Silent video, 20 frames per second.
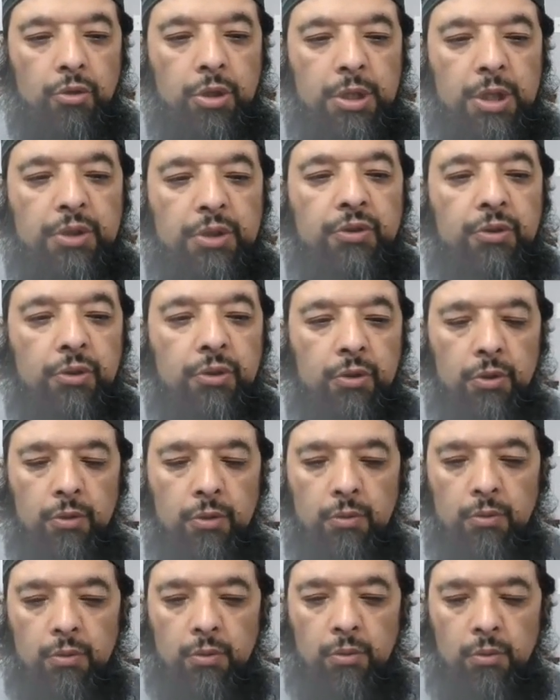This
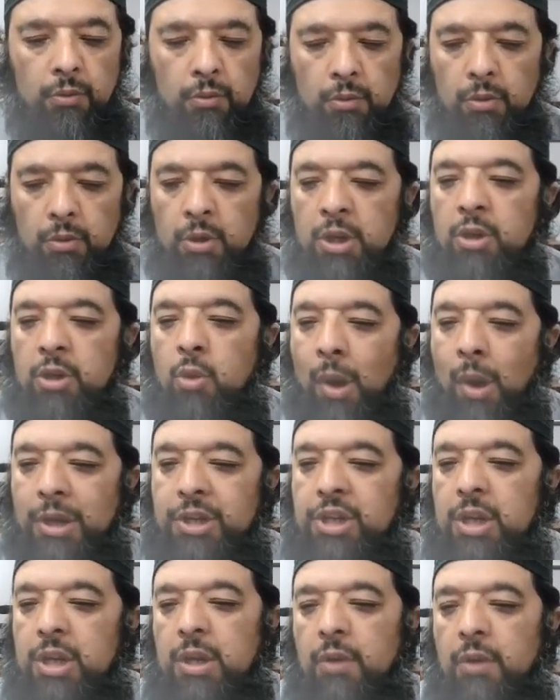
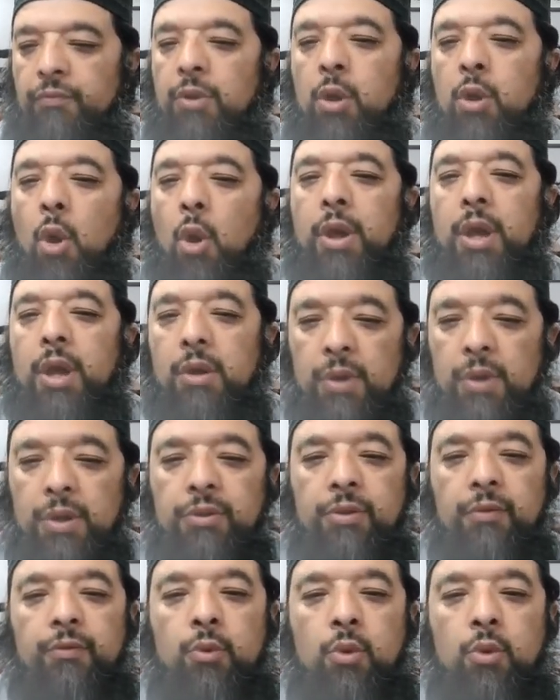question of the
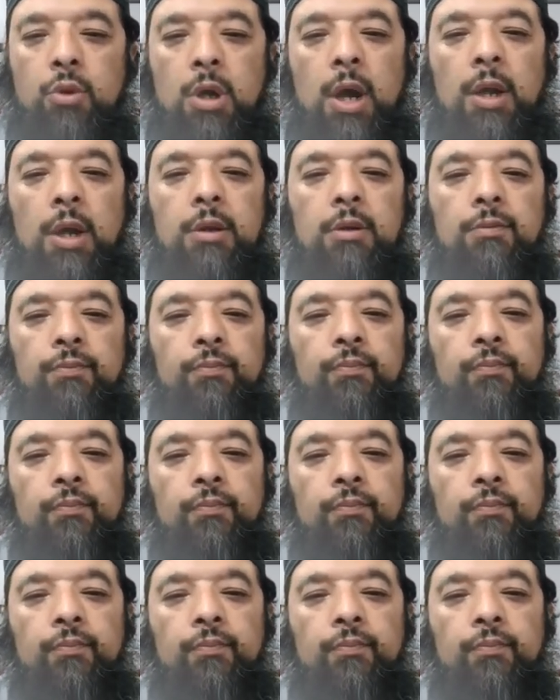coherence of Quran,